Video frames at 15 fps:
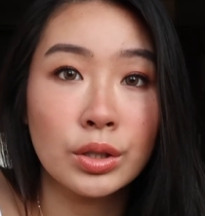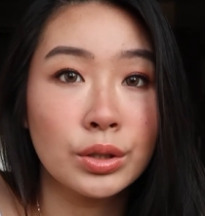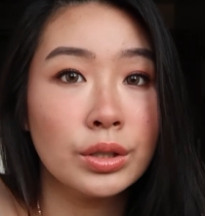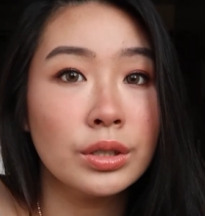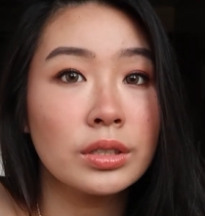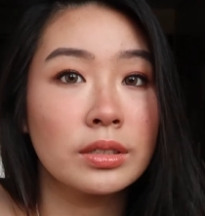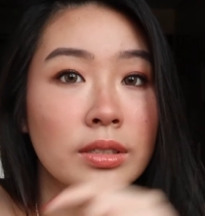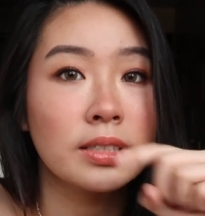
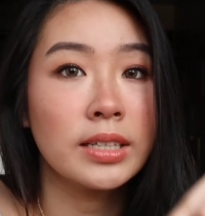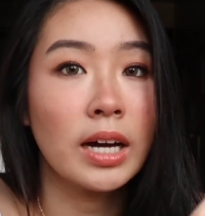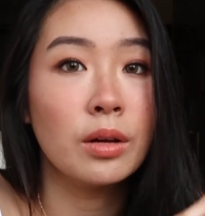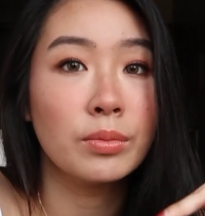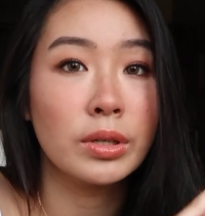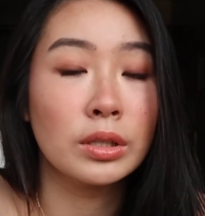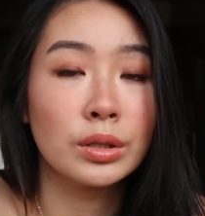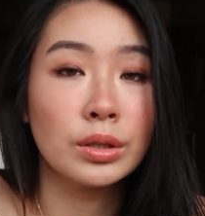code
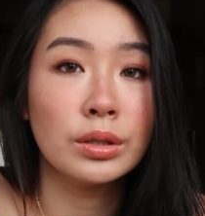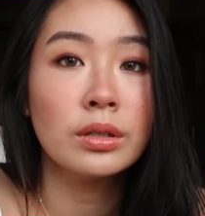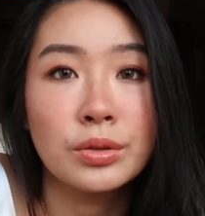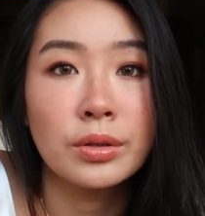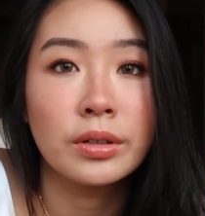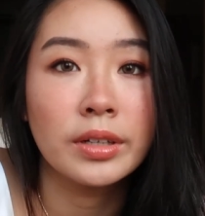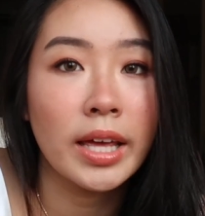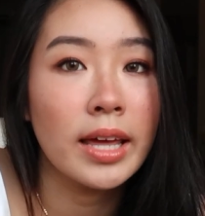down below. You
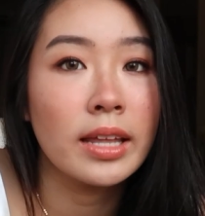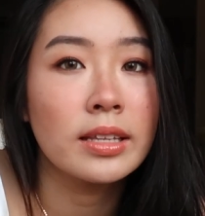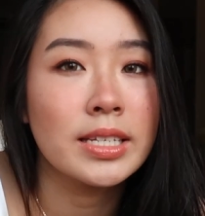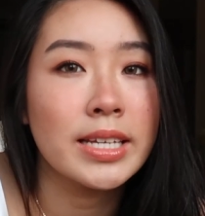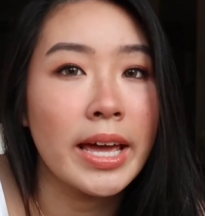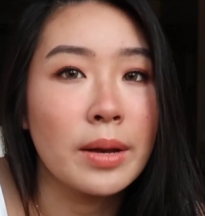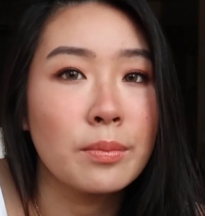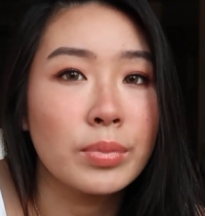will get
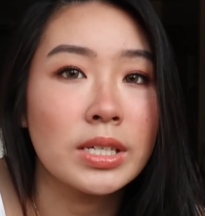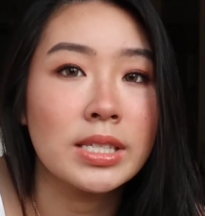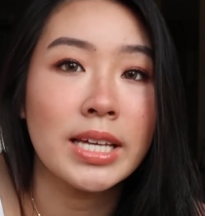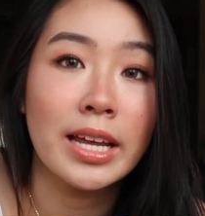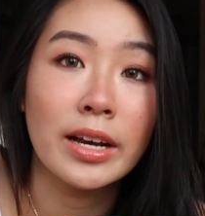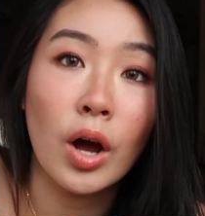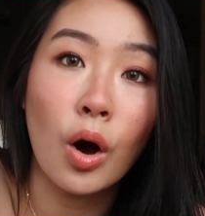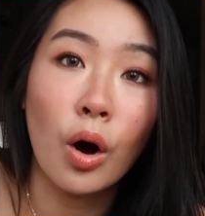
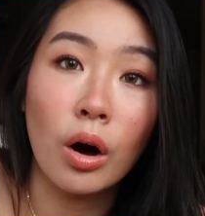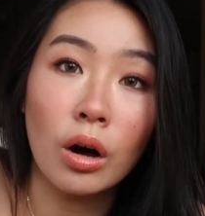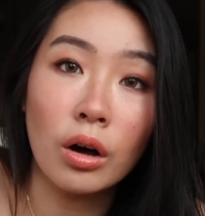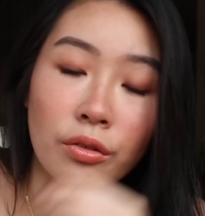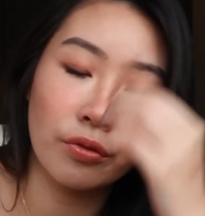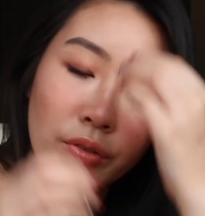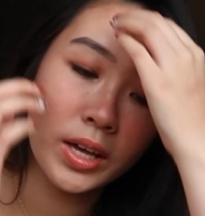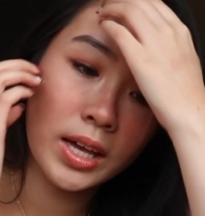10%
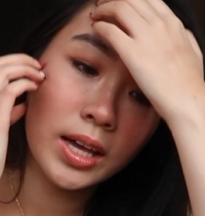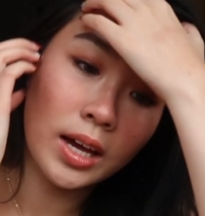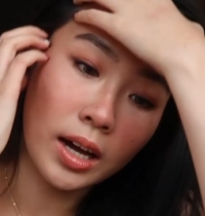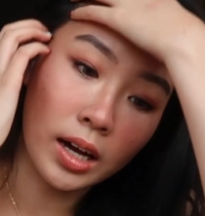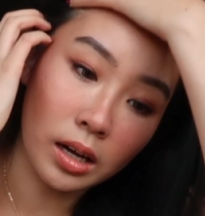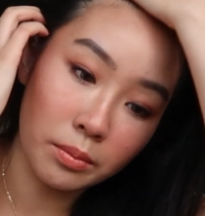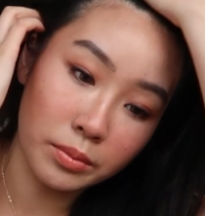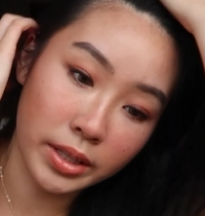off
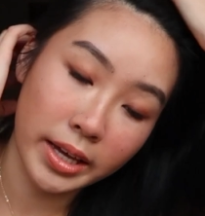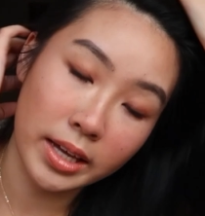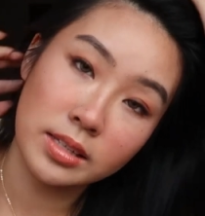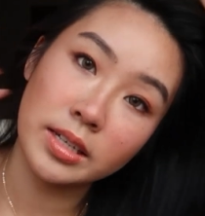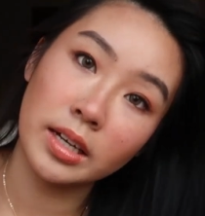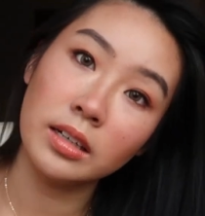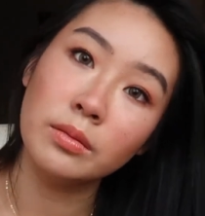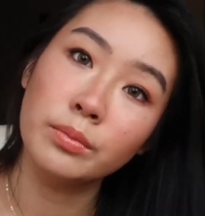the
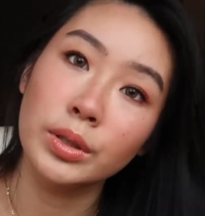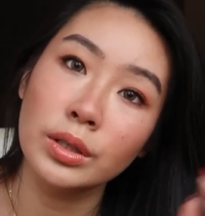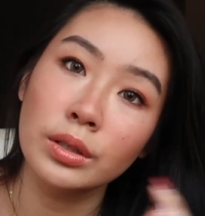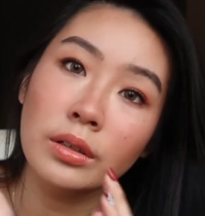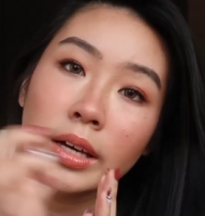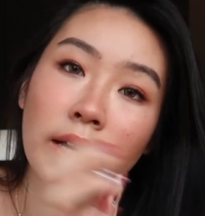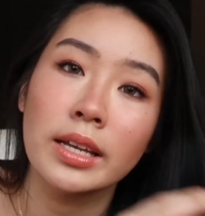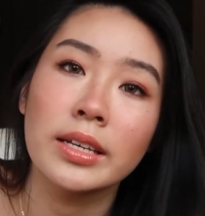entire
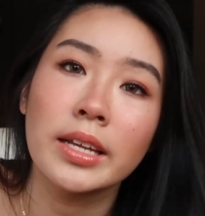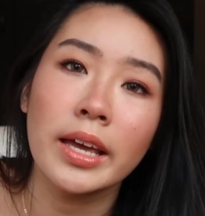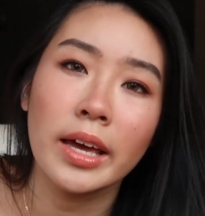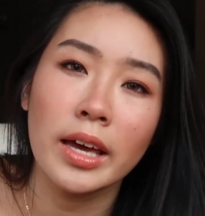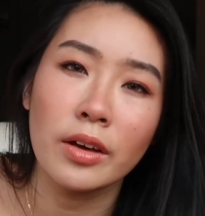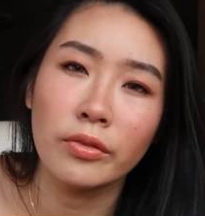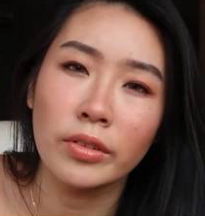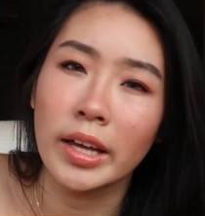bill, and they
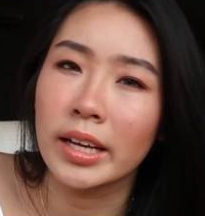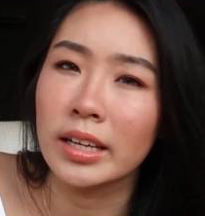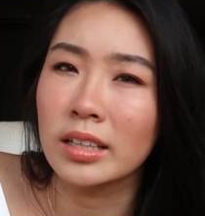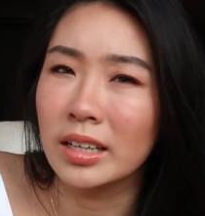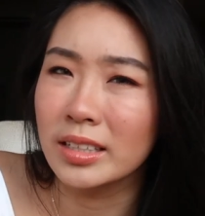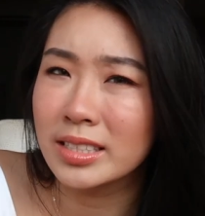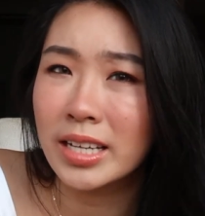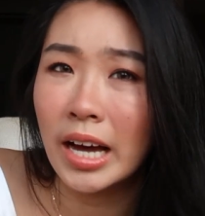have like
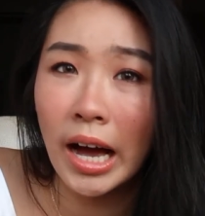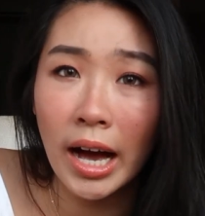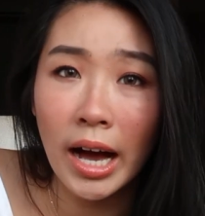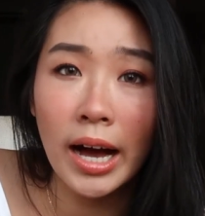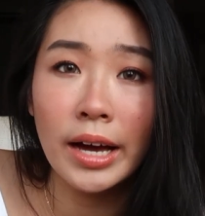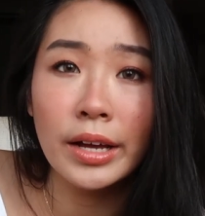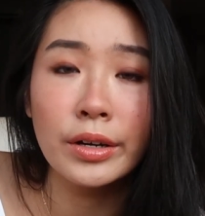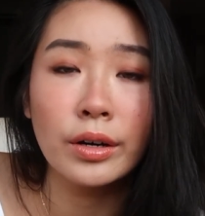a
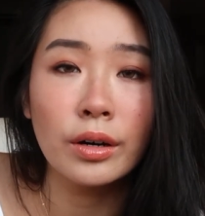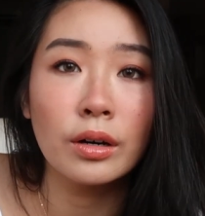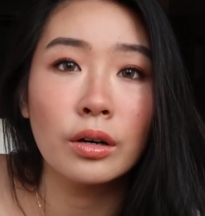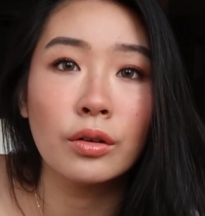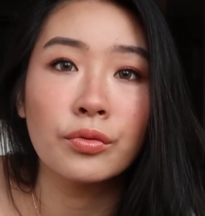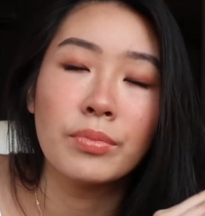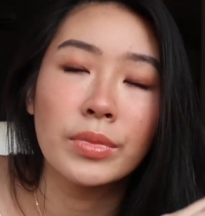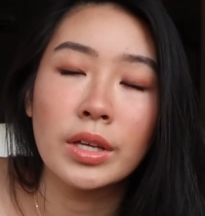ton
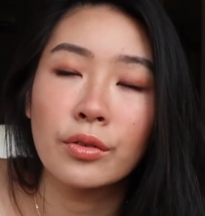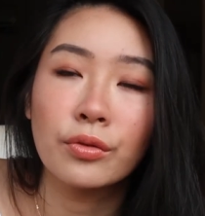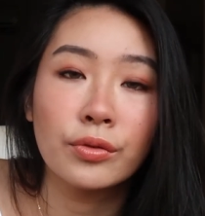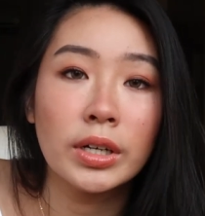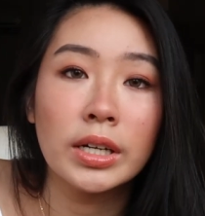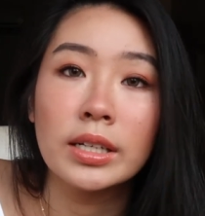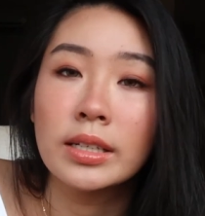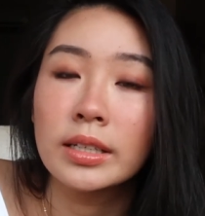of
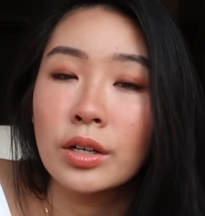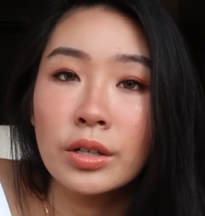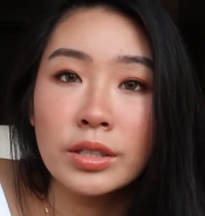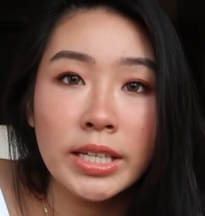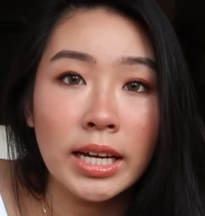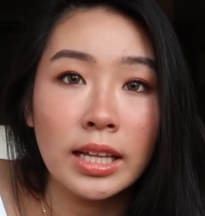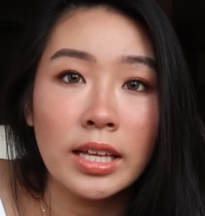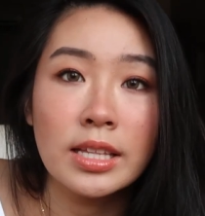different
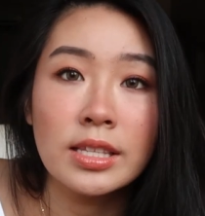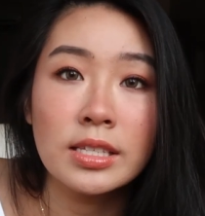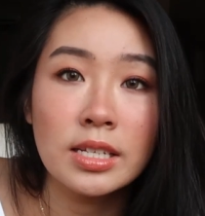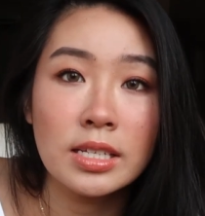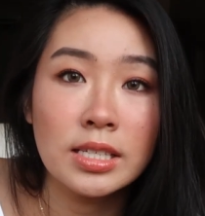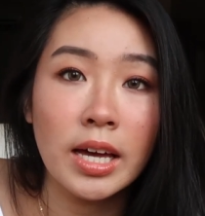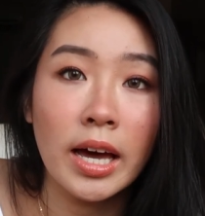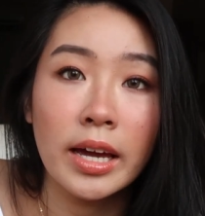contact lens
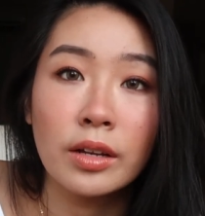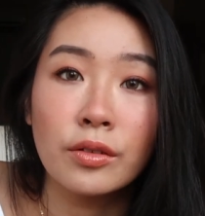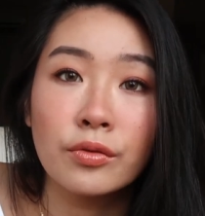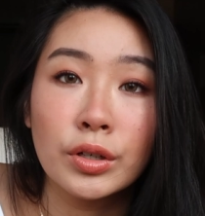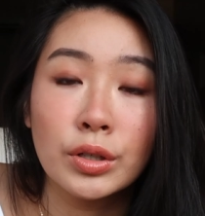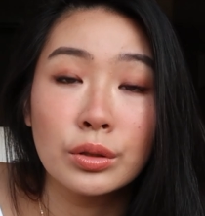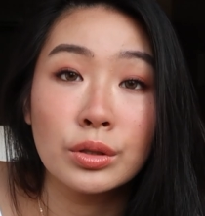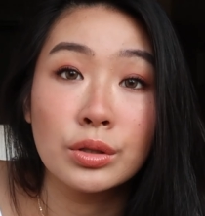design
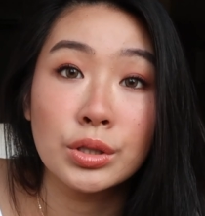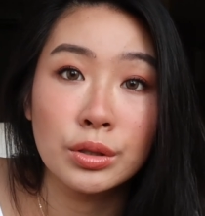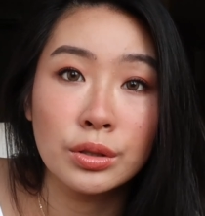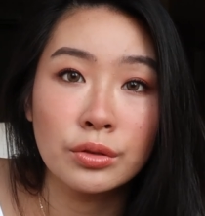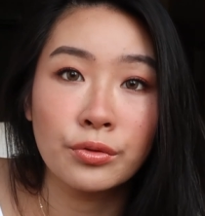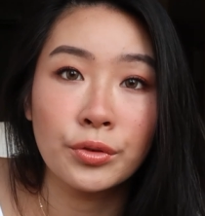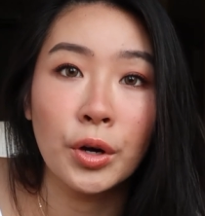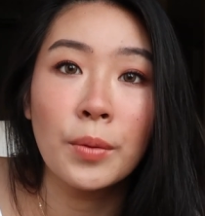for you to
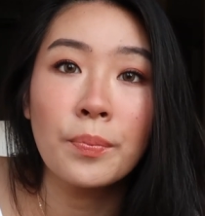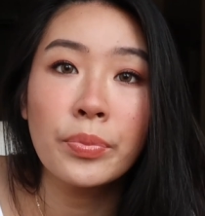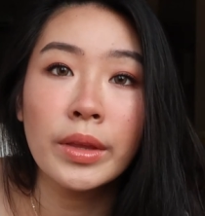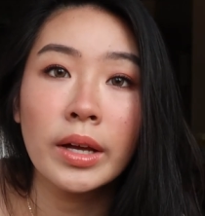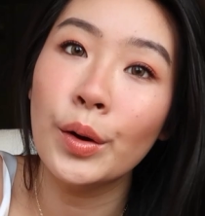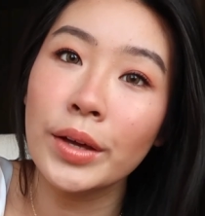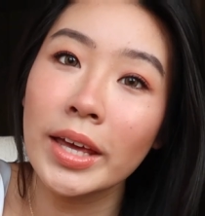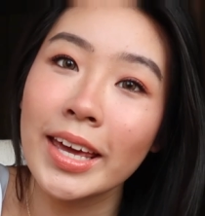choose from.
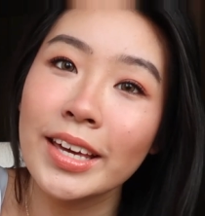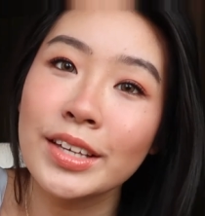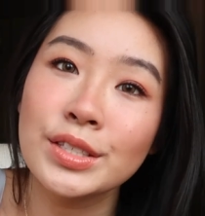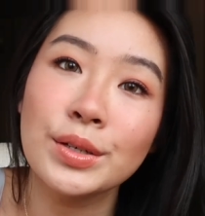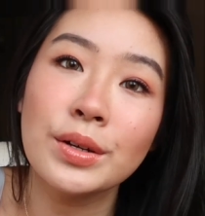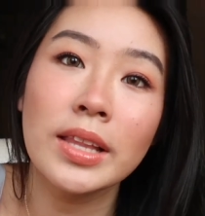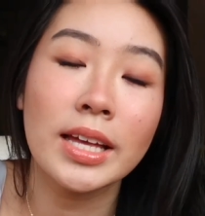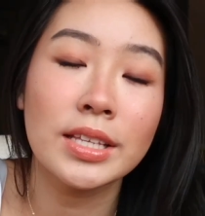Okay,
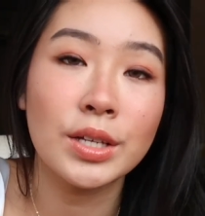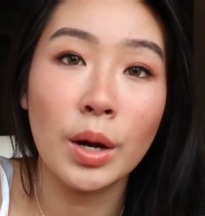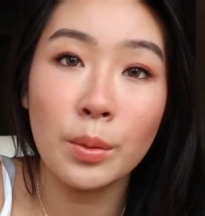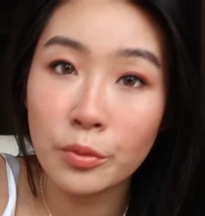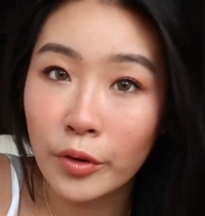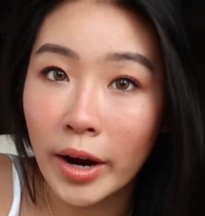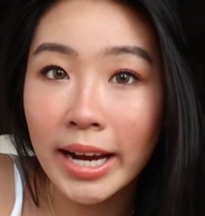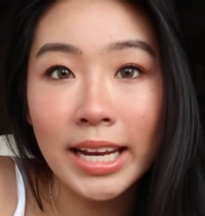so let's hop
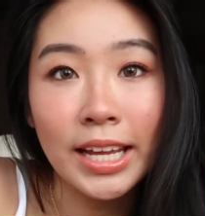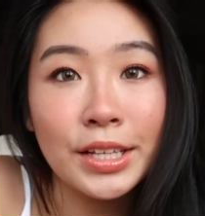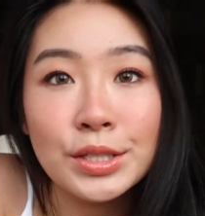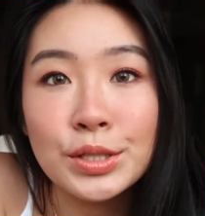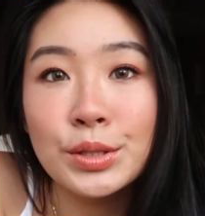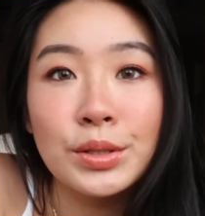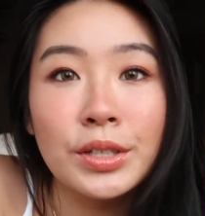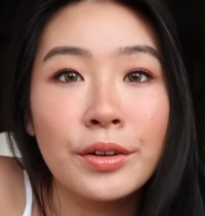right
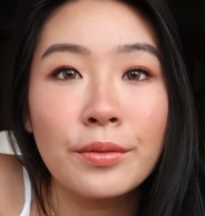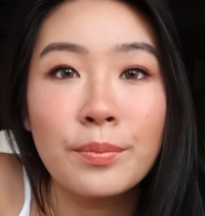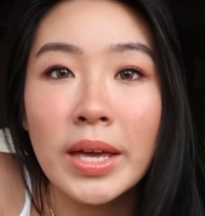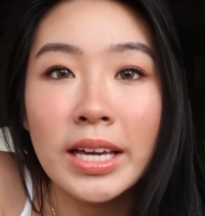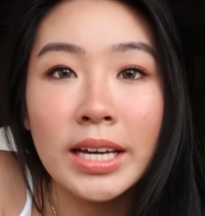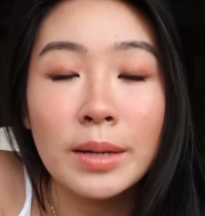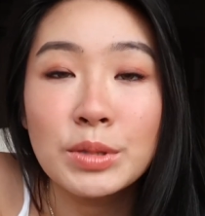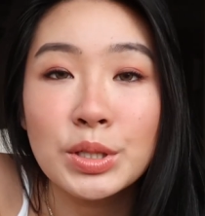into the
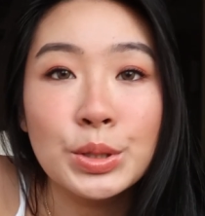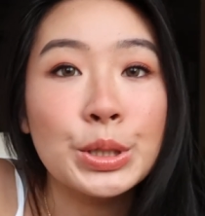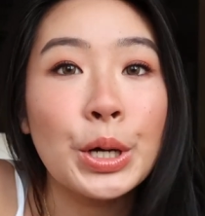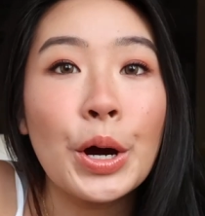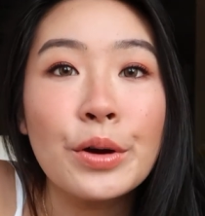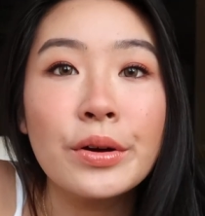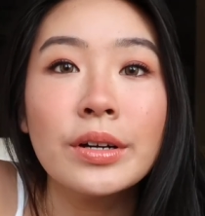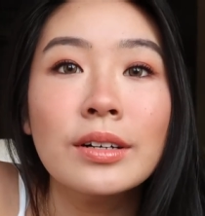makeup
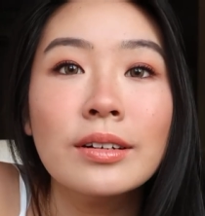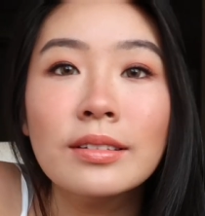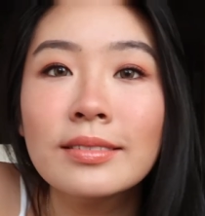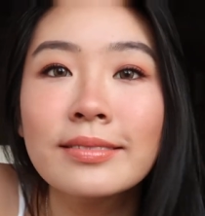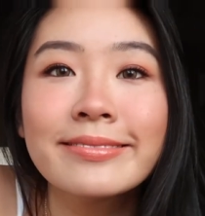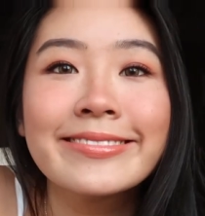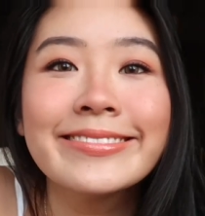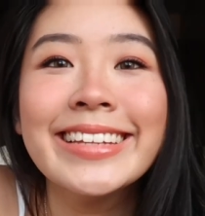
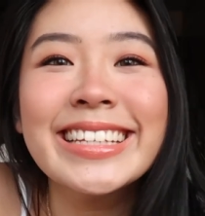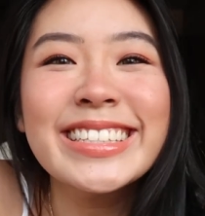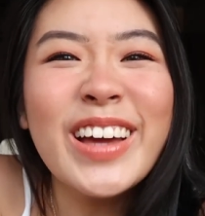tutorial. Let's